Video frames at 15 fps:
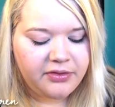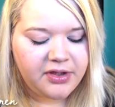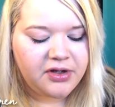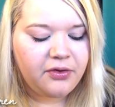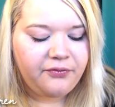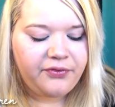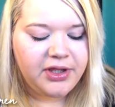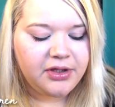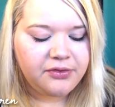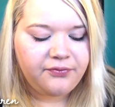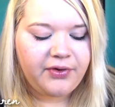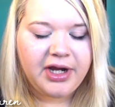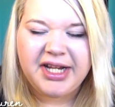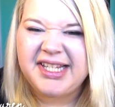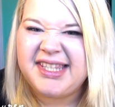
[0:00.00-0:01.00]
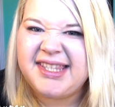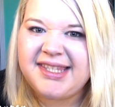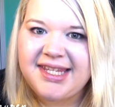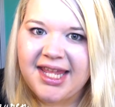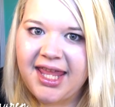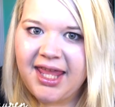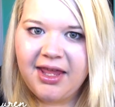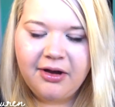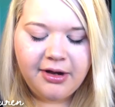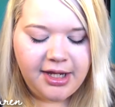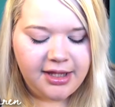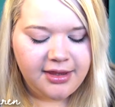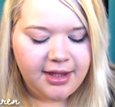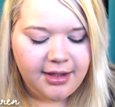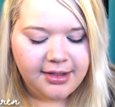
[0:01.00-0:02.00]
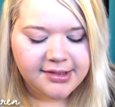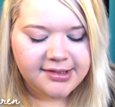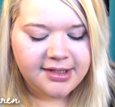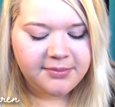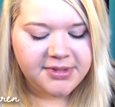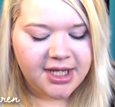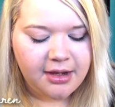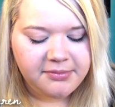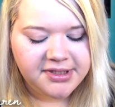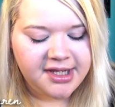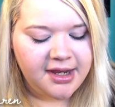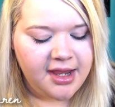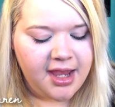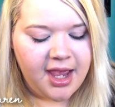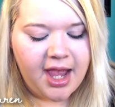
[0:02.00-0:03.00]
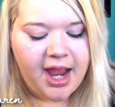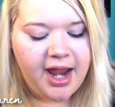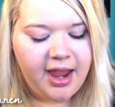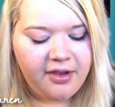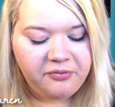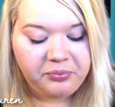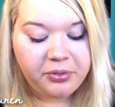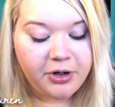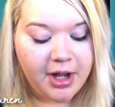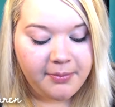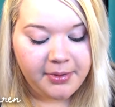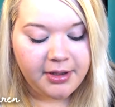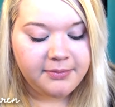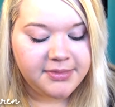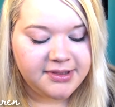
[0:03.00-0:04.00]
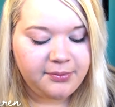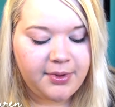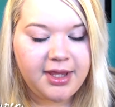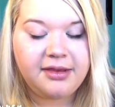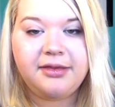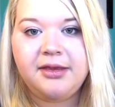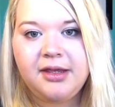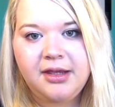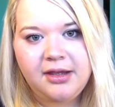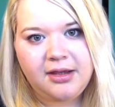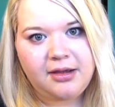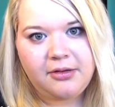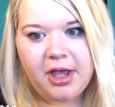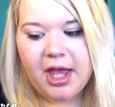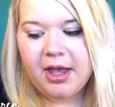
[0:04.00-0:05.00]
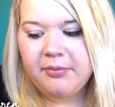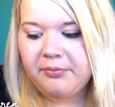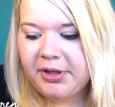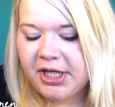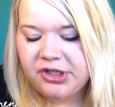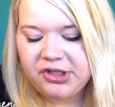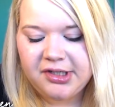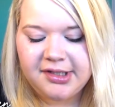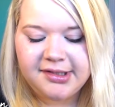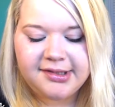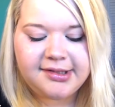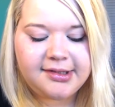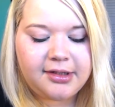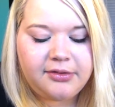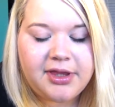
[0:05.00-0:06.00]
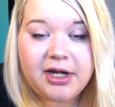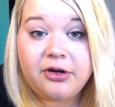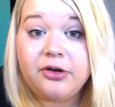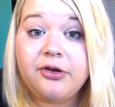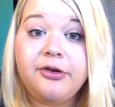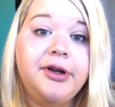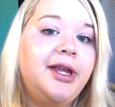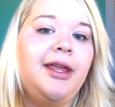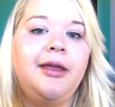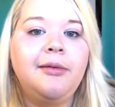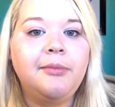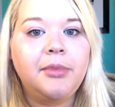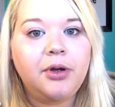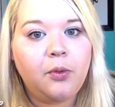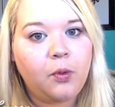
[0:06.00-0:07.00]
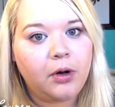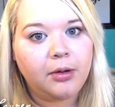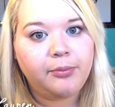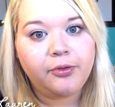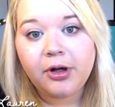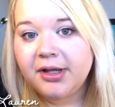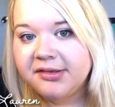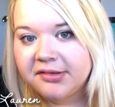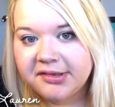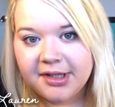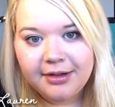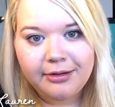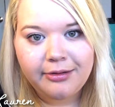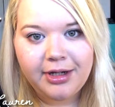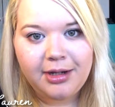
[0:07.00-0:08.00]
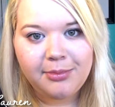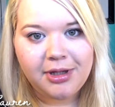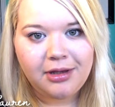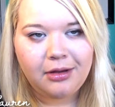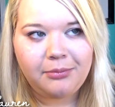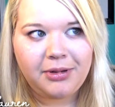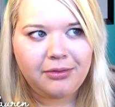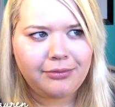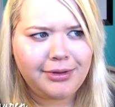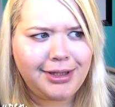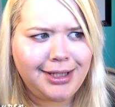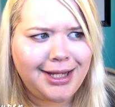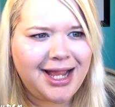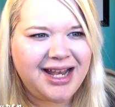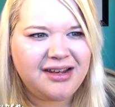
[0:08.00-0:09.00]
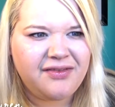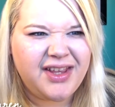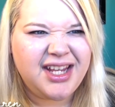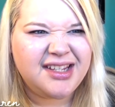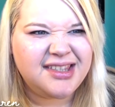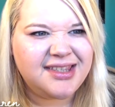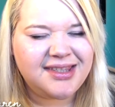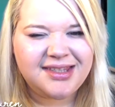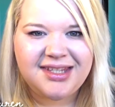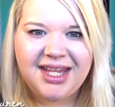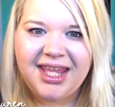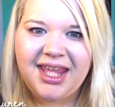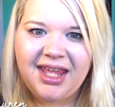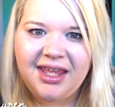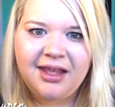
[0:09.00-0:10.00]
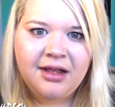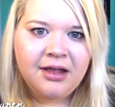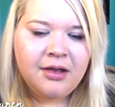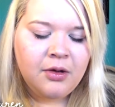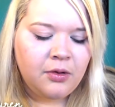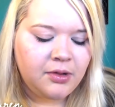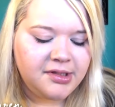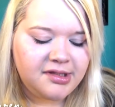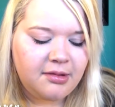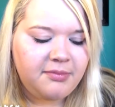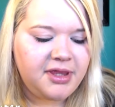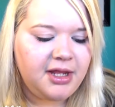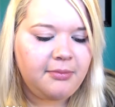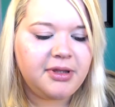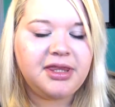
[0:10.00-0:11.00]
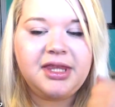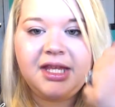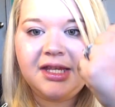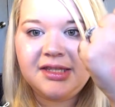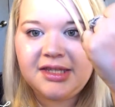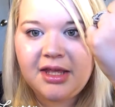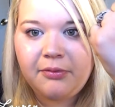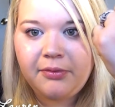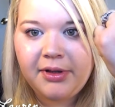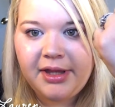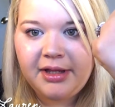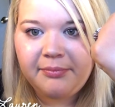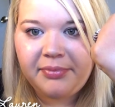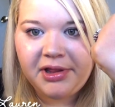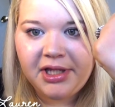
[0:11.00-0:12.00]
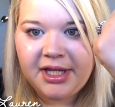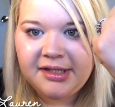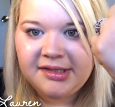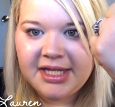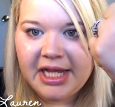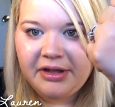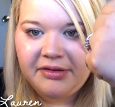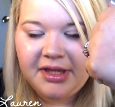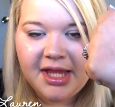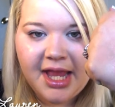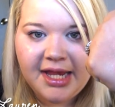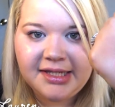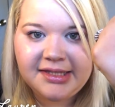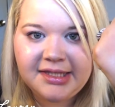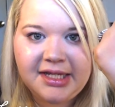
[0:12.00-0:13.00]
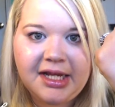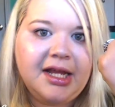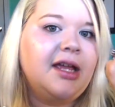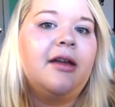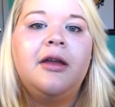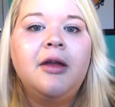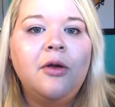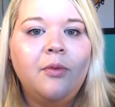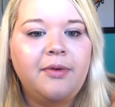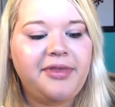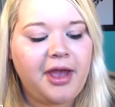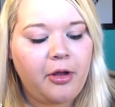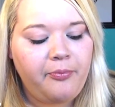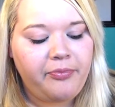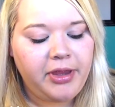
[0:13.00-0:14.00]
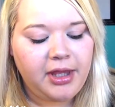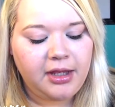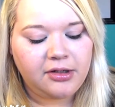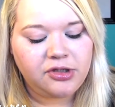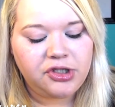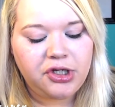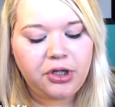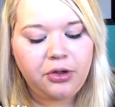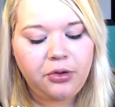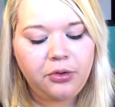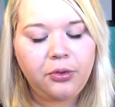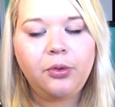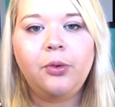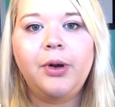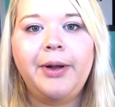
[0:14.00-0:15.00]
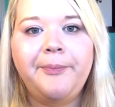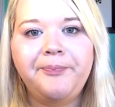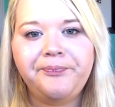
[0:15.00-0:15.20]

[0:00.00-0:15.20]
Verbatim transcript: don't feel very sticky or anything, because sometimes I have problems with blushes that are cream or bronzers that are cream and they'll be really kind of like sticky or something, but these, they really blend out nicely without being too